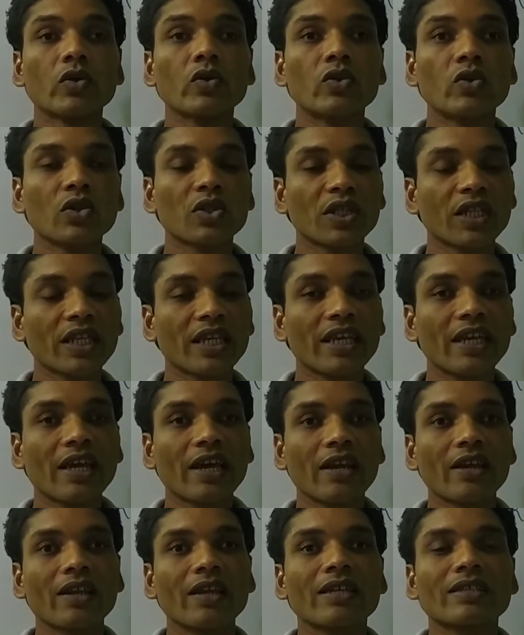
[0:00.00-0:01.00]
to this
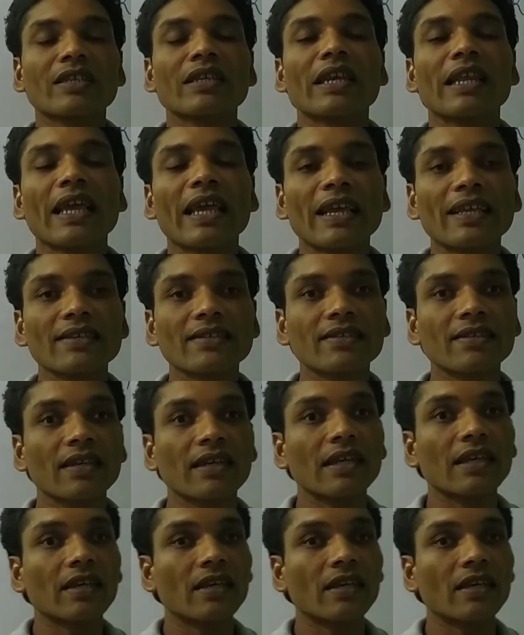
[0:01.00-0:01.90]
carelessness,